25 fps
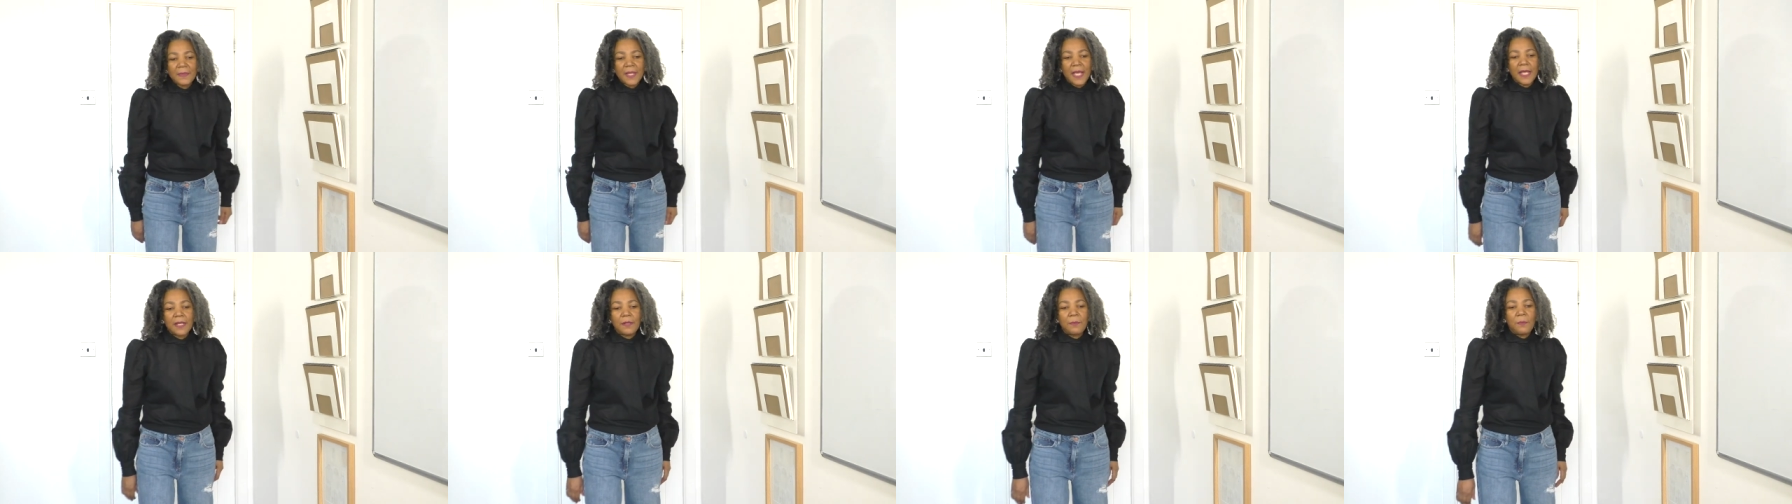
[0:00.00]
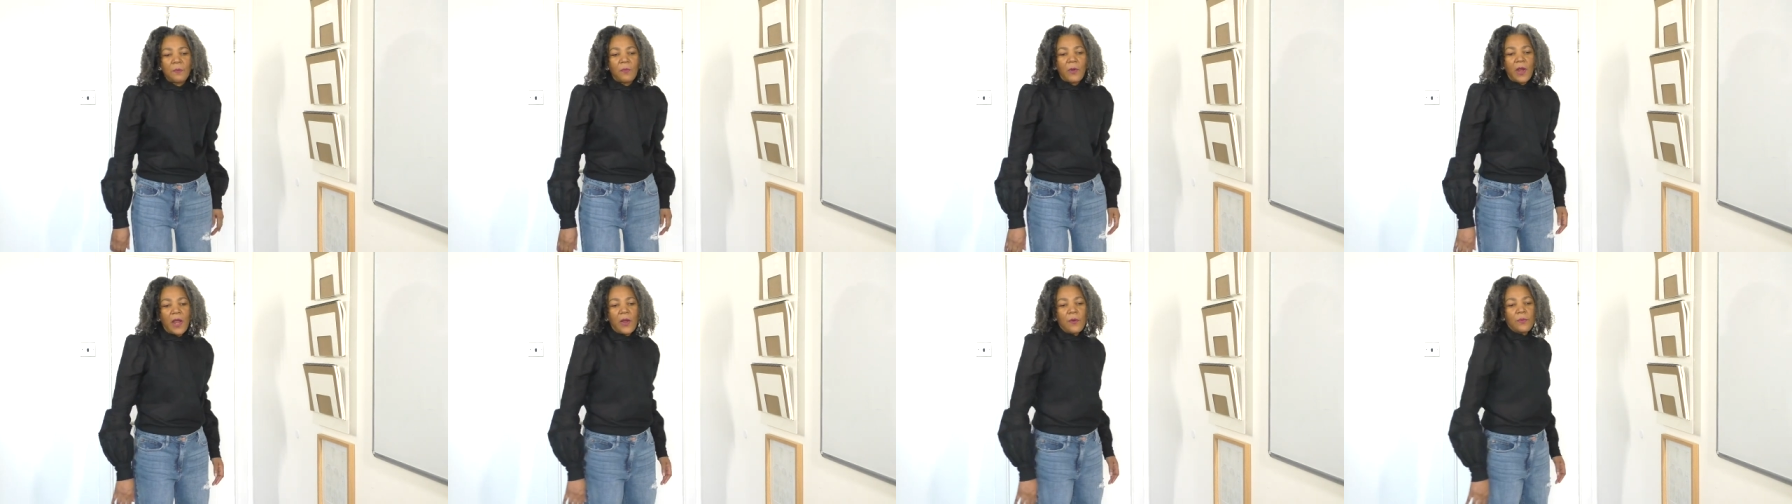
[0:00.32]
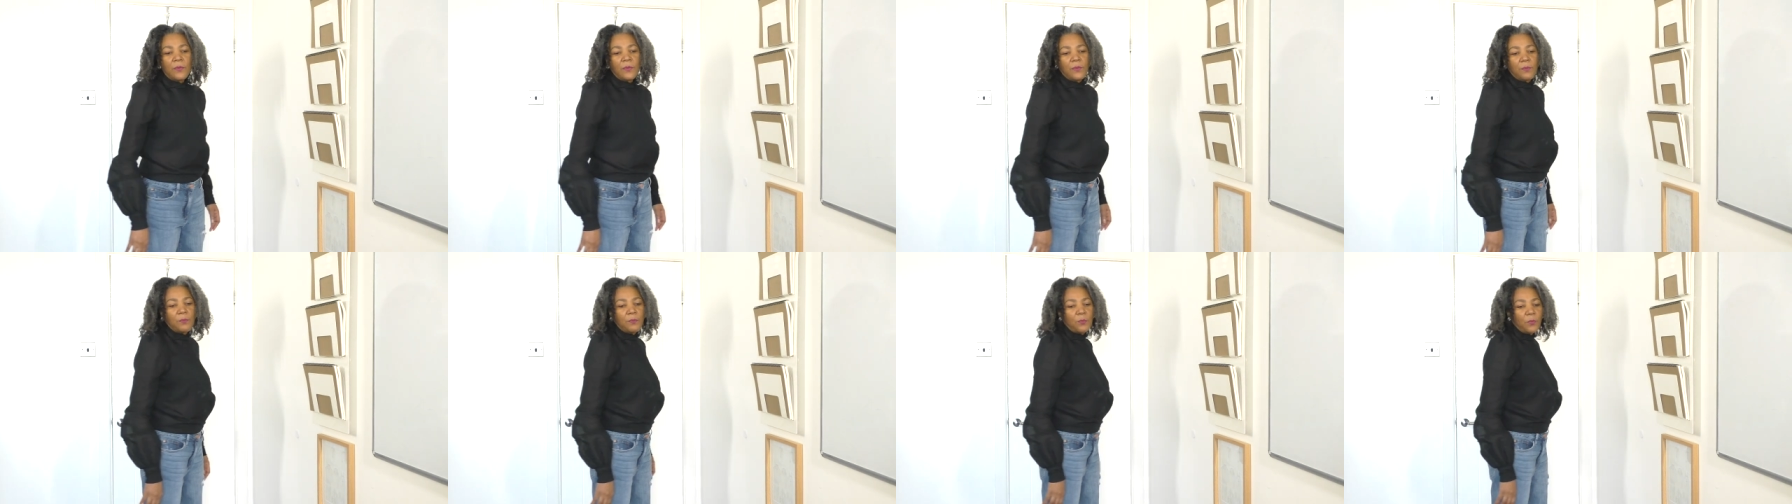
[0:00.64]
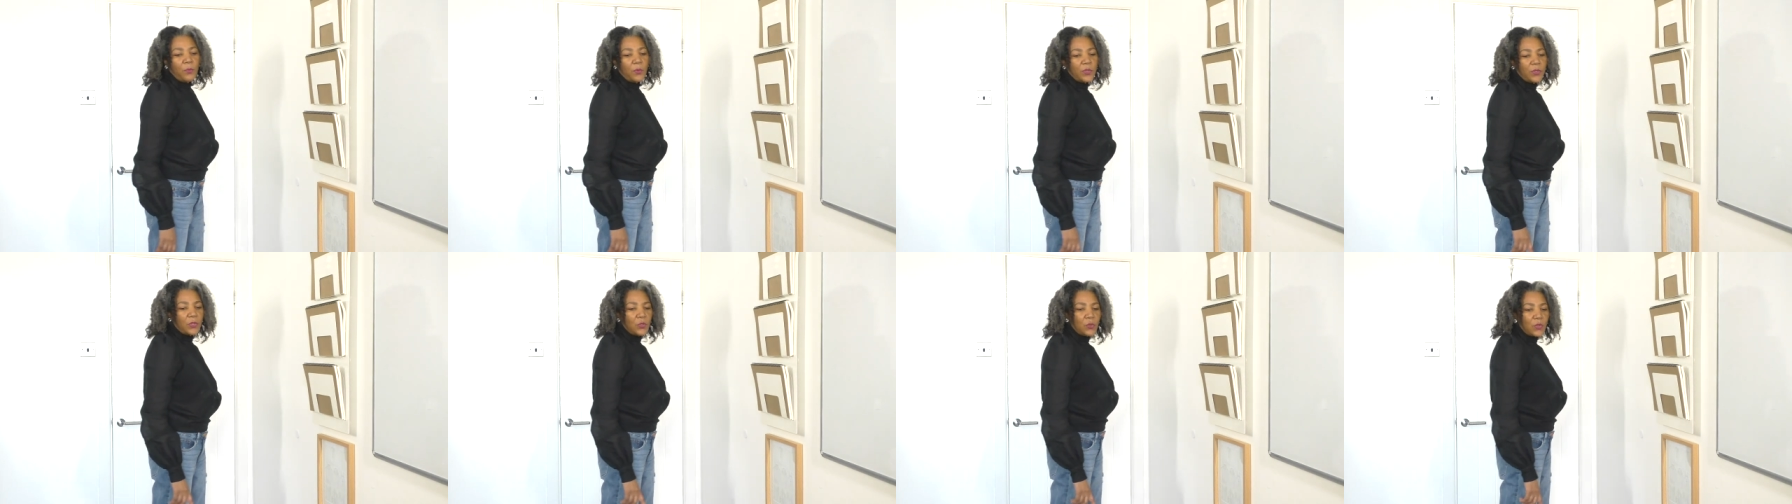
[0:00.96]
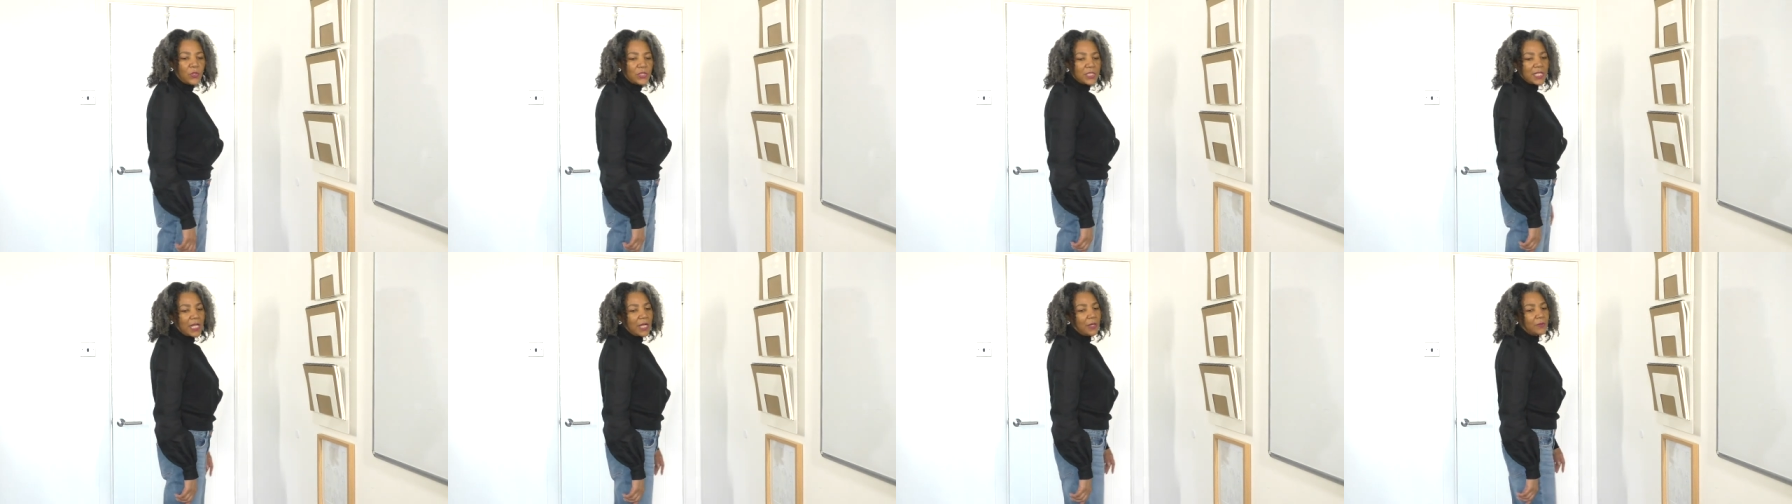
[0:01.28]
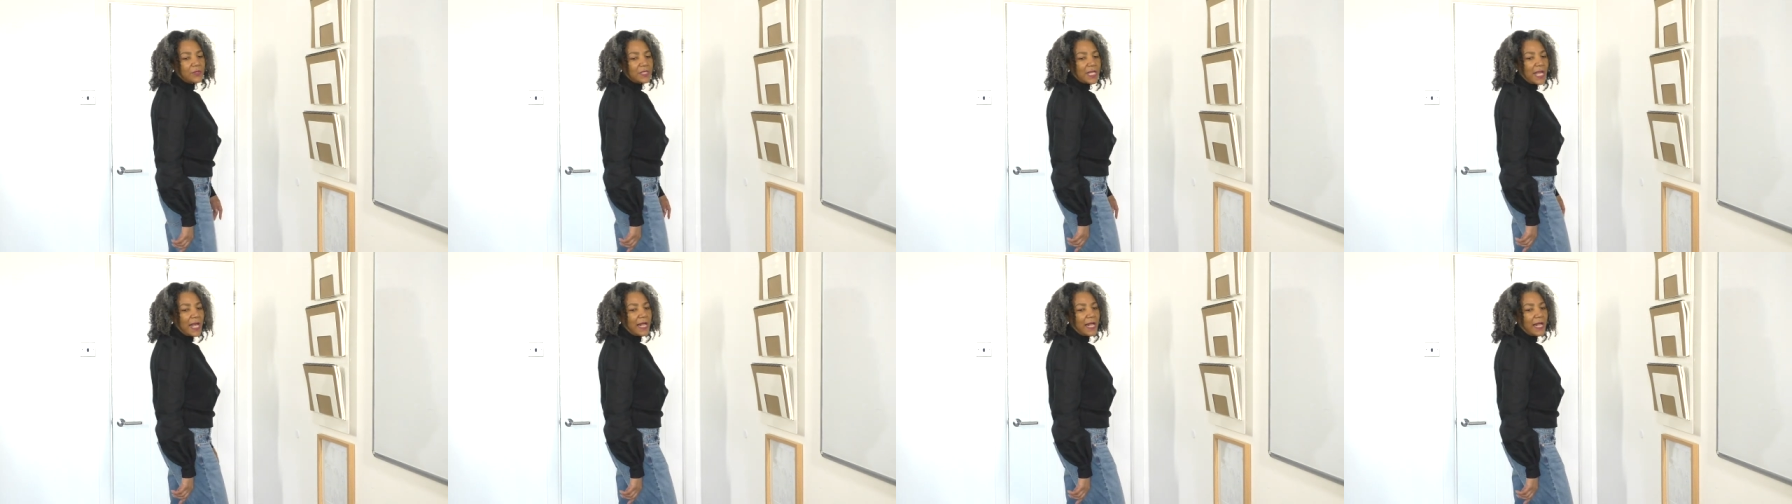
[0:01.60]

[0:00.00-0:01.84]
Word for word: and I'm wearing them with cut out